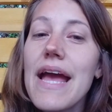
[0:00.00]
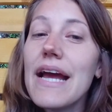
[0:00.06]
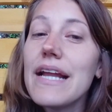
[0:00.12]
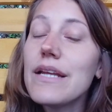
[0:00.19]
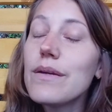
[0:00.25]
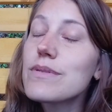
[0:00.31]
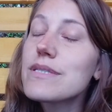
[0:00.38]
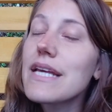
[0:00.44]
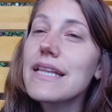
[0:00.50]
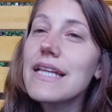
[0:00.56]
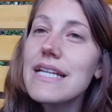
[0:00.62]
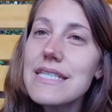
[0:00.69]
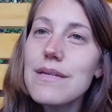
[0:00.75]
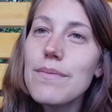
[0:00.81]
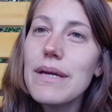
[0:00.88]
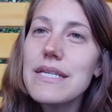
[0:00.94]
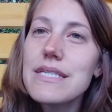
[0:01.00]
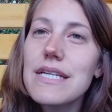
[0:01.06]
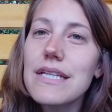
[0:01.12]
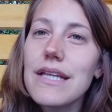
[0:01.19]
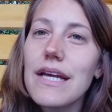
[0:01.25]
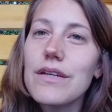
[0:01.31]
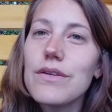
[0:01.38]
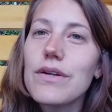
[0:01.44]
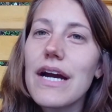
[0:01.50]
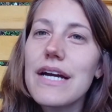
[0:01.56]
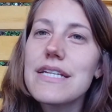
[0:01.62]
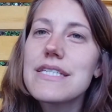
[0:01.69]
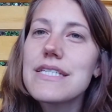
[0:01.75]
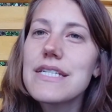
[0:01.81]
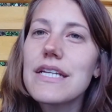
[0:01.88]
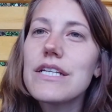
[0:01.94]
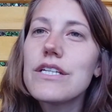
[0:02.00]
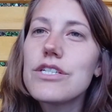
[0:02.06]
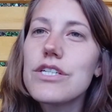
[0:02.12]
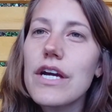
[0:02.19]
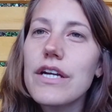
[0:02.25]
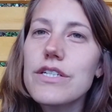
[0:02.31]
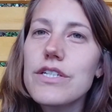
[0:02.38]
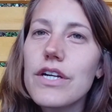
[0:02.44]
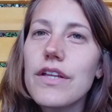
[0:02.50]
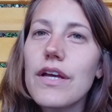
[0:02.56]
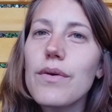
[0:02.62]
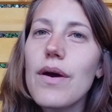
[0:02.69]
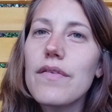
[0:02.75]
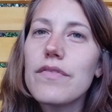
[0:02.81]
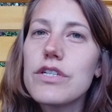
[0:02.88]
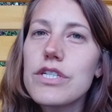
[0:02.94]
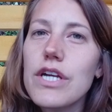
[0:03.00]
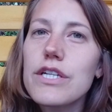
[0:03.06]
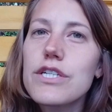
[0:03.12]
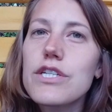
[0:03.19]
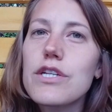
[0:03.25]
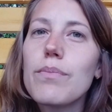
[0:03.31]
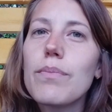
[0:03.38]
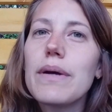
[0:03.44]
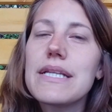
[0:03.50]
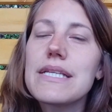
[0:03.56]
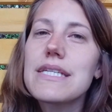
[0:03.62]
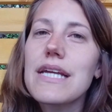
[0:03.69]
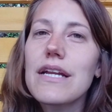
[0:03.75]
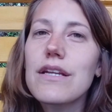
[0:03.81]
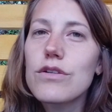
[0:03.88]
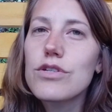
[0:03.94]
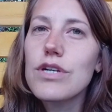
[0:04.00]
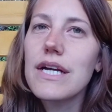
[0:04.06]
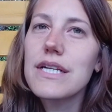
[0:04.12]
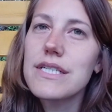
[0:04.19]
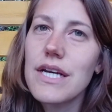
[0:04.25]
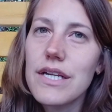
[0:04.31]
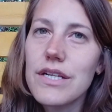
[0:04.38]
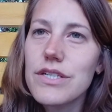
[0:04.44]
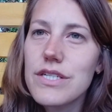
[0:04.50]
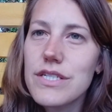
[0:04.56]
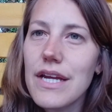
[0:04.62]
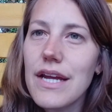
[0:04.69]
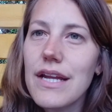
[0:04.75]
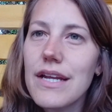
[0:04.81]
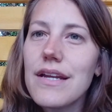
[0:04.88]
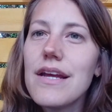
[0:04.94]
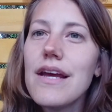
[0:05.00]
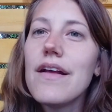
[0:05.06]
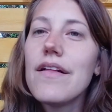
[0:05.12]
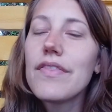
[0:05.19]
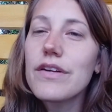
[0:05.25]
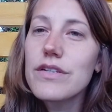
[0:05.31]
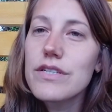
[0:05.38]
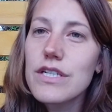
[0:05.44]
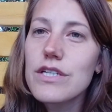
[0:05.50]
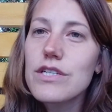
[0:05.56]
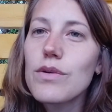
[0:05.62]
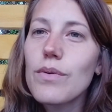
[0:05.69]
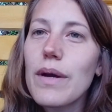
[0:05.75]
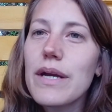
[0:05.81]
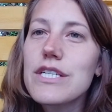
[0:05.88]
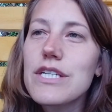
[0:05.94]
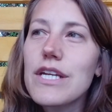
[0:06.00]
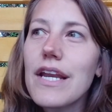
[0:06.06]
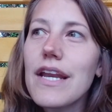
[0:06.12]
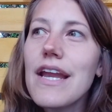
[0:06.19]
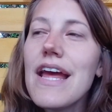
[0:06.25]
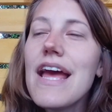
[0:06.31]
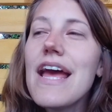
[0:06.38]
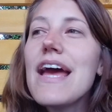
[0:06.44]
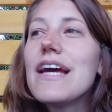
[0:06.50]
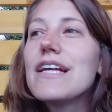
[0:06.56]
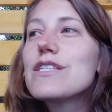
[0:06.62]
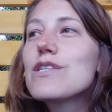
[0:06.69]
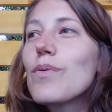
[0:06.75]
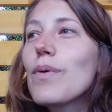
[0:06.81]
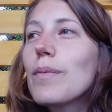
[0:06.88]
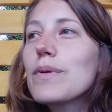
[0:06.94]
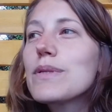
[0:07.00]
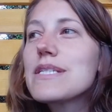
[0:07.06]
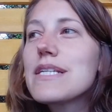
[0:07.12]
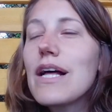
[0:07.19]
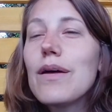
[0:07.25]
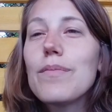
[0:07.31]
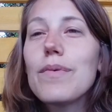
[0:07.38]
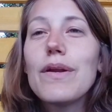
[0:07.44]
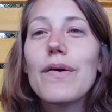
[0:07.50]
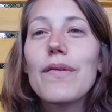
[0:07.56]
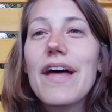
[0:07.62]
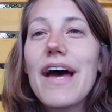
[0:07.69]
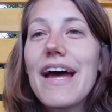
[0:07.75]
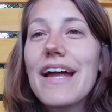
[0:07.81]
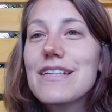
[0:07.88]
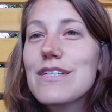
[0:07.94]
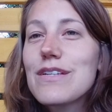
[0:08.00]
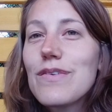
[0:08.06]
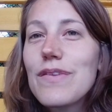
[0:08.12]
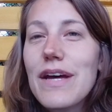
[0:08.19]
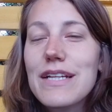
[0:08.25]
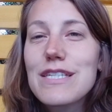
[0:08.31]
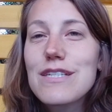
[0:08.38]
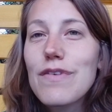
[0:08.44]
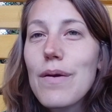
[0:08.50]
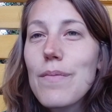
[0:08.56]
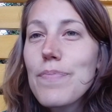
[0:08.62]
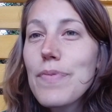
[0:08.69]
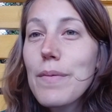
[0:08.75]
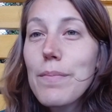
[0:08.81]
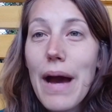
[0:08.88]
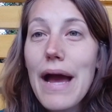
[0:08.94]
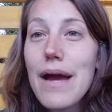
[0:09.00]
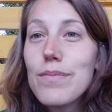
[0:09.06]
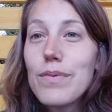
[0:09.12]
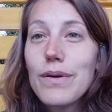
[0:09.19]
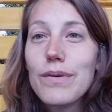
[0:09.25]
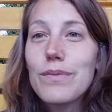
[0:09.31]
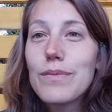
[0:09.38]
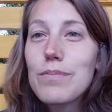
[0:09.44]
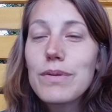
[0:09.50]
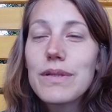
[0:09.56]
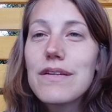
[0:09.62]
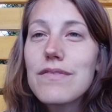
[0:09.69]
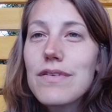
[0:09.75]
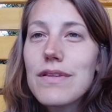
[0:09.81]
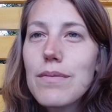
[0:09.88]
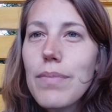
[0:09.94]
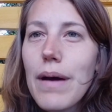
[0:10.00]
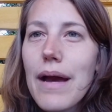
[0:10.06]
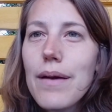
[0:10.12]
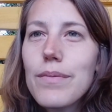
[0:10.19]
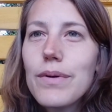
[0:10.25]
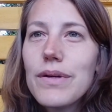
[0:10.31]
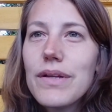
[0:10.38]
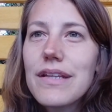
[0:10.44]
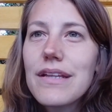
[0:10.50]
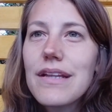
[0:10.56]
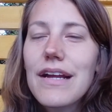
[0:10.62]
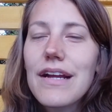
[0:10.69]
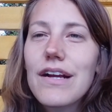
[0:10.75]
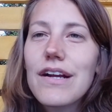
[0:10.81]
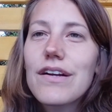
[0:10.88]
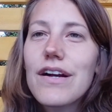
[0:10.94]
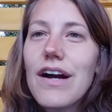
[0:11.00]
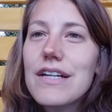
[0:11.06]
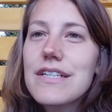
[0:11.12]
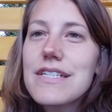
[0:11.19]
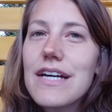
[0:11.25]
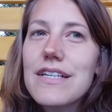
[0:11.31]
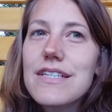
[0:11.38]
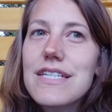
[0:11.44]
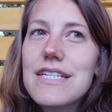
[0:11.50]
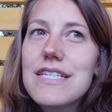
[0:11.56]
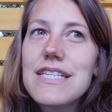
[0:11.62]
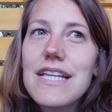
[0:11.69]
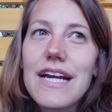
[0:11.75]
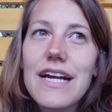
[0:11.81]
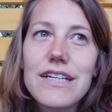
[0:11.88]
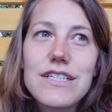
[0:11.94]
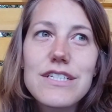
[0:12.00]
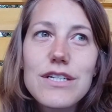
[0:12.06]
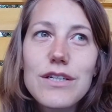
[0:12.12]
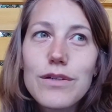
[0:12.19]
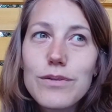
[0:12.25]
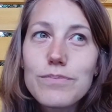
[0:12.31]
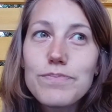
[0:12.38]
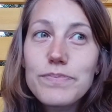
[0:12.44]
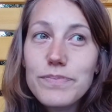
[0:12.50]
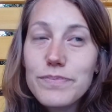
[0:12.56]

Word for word: and he was like, That's amazing that you guys didn't judge her, that you haven't judged them, but instead you try to understand their situation. And so we were able to tell him, you know, that too, that's from the Bible. And we believe in the Bible and, and God tells us there to